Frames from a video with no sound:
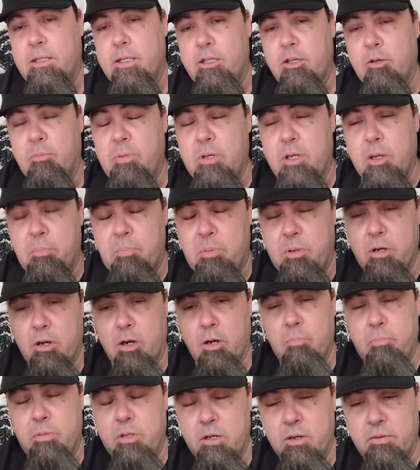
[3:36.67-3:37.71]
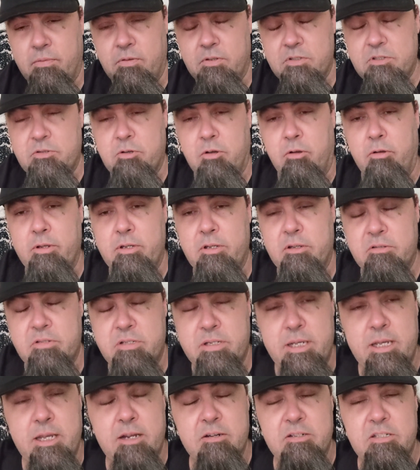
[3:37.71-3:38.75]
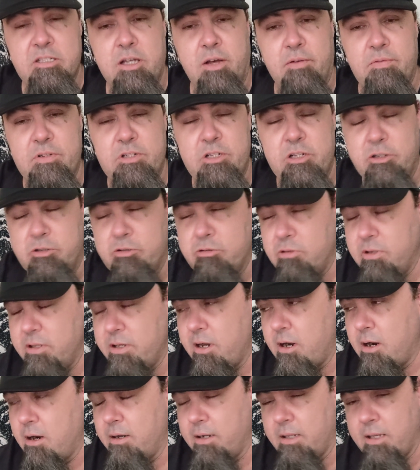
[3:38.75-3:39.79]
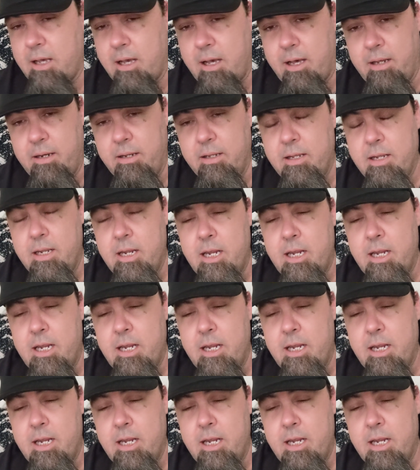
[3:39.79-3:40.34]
You'll be a pure, beautiful soul, and you'll see yourself as you truly are in God.